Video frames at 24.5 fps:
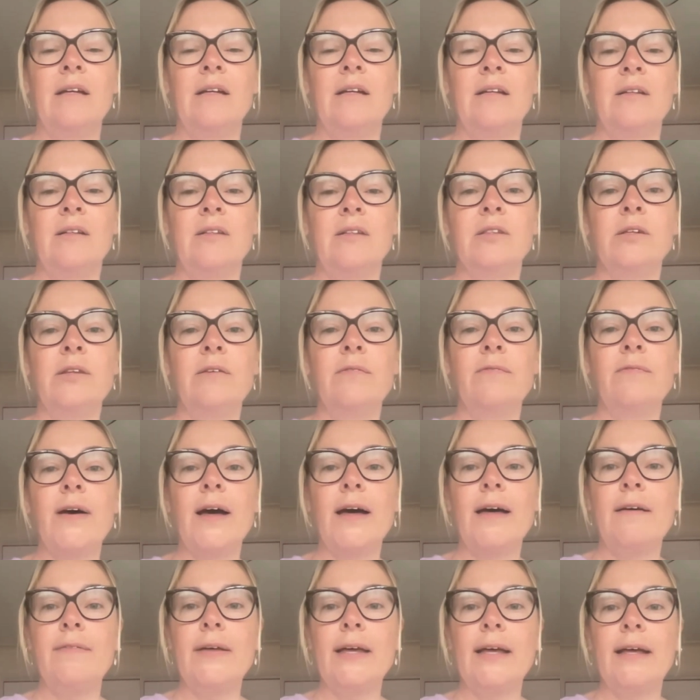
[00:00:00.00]
So the
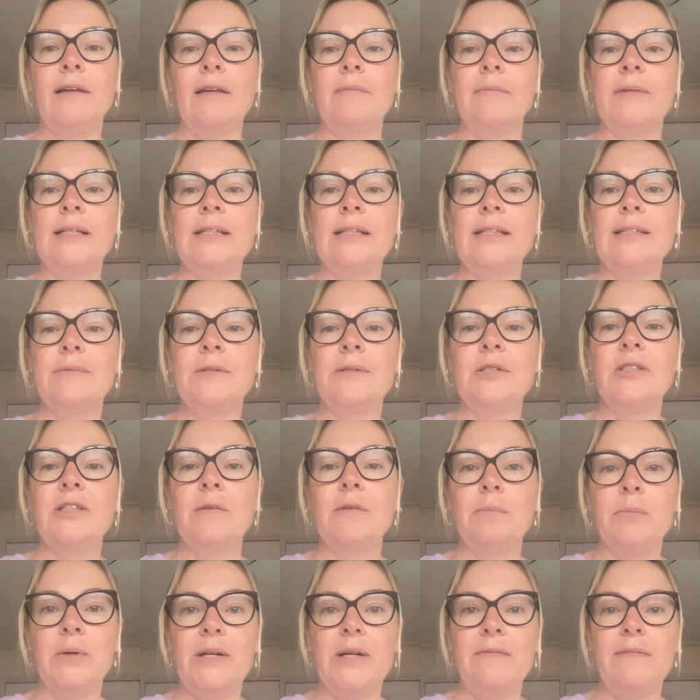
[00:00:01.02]
5 elements, which I
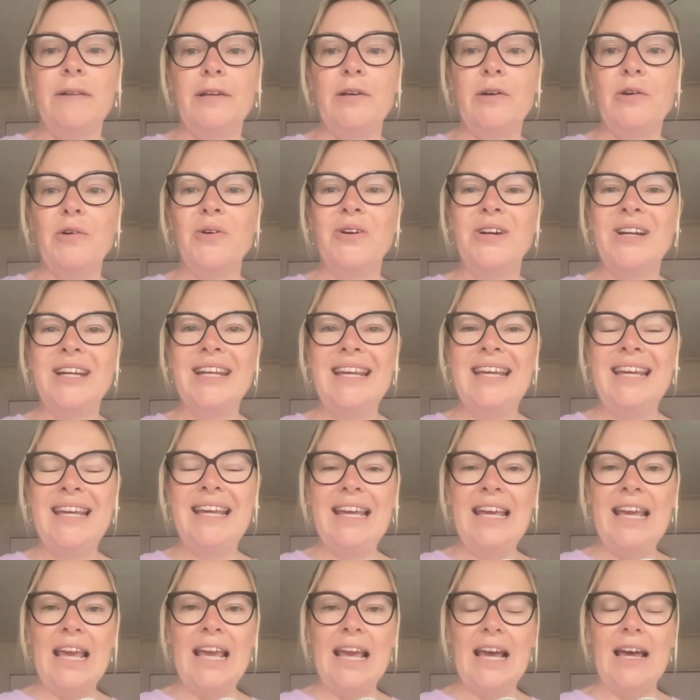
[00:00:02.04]
briefly
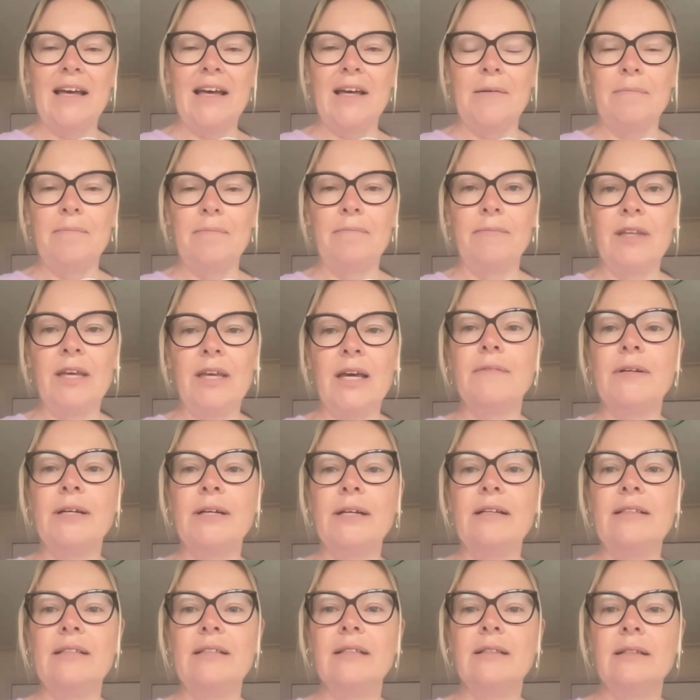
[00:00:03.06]
already
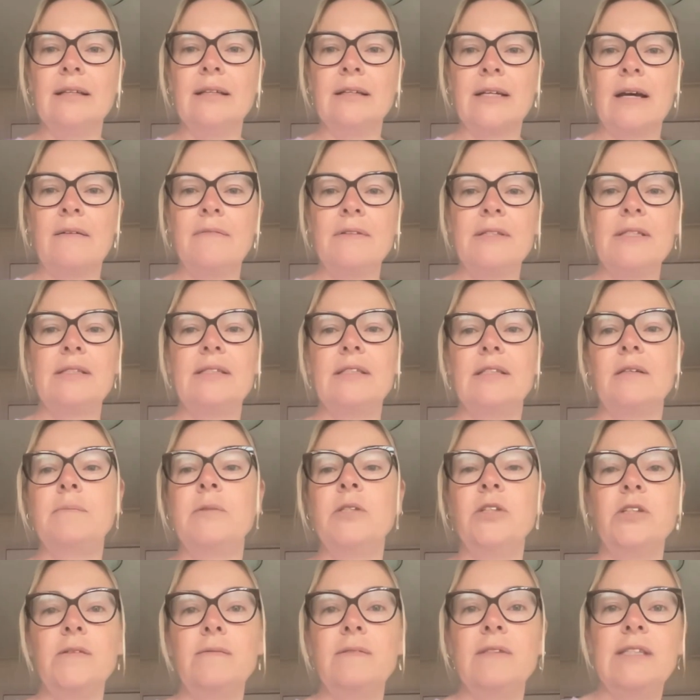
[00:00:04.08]

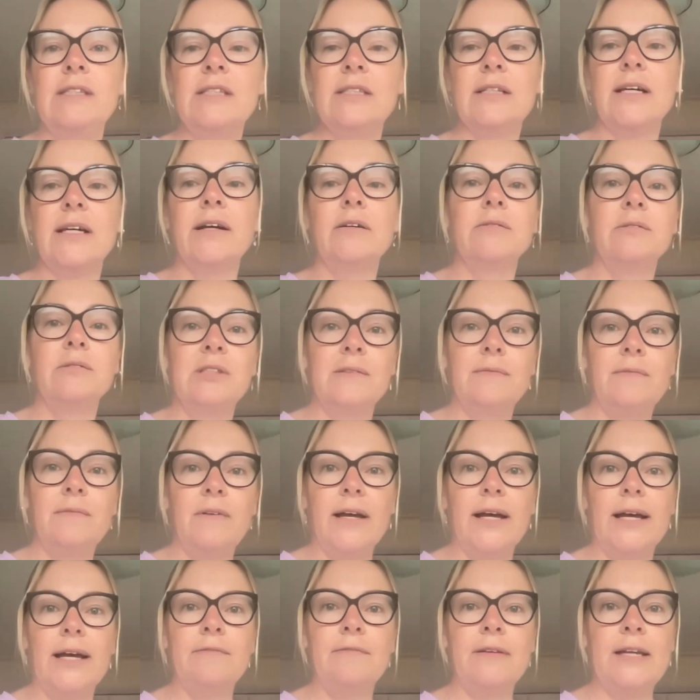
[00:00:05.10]
observes the cycles of
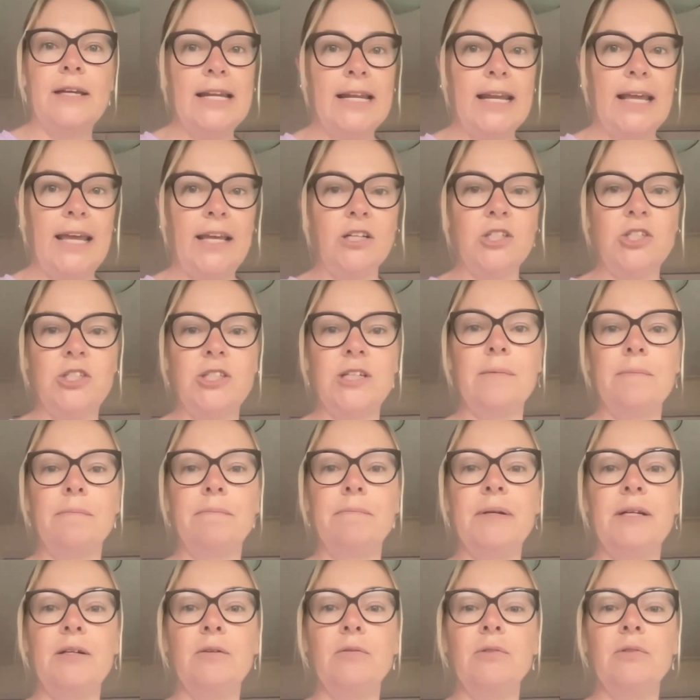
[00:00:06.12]
life and nature,
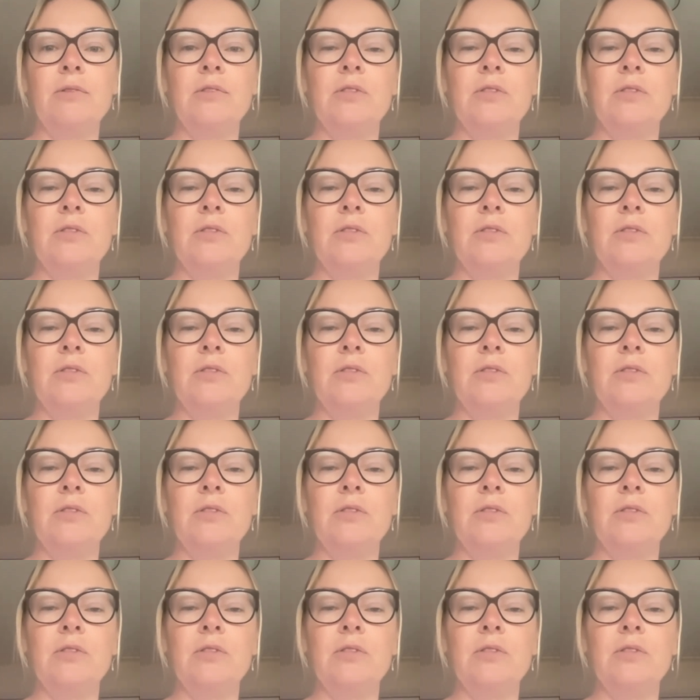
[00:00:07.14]
but also